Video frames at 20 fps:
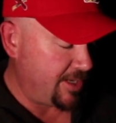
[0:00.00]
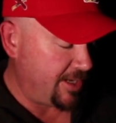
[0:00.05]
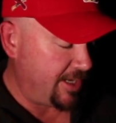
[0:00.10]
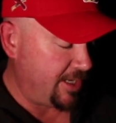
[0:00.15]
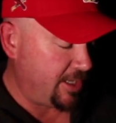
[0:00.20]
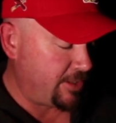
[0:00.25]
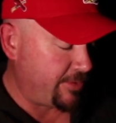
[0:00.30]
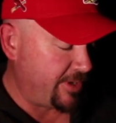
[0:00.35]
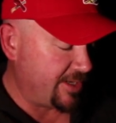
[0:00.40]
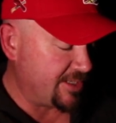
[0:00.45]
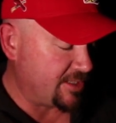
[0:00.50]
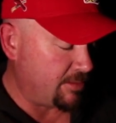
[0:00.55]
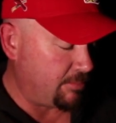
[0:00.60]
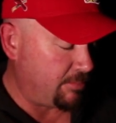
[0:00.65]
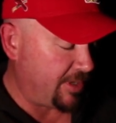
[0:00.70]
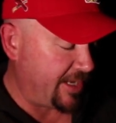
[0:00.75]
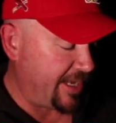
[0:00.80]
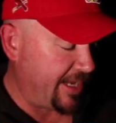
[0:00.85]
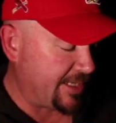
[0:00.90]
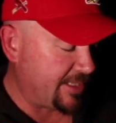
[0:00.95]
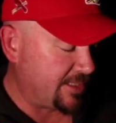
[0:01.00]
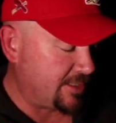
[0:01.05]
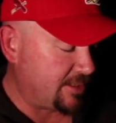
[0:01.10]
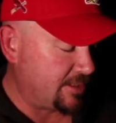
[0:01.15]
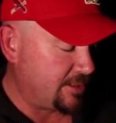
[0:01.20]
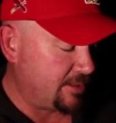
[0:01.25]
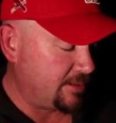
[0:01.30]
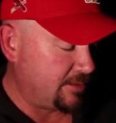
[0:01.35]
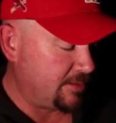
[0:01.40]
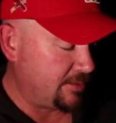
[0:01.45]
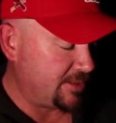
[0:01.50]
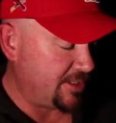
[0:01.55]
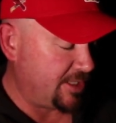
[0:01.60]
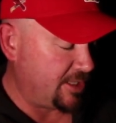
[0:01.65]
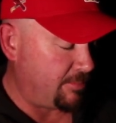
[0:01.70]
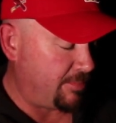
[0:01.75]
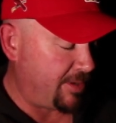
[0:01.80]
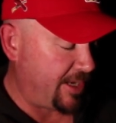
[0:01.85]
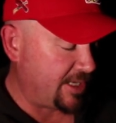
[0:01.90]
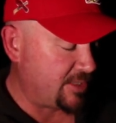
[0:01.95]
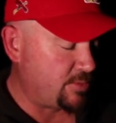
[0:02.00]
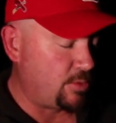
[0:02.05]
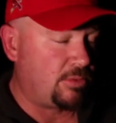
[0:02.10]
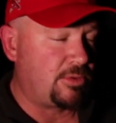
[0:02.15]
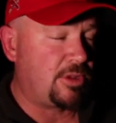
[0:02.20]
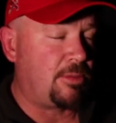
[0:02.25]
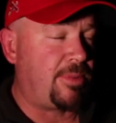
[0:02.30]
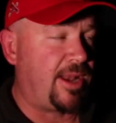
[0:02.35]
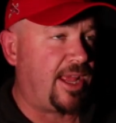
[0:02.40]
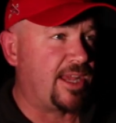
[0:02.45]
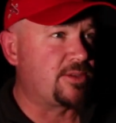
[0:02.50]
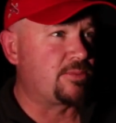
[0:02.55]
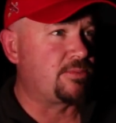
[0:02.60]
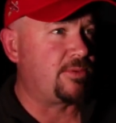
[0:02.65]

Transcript: increase the blacks. See the blacks, what the blacks,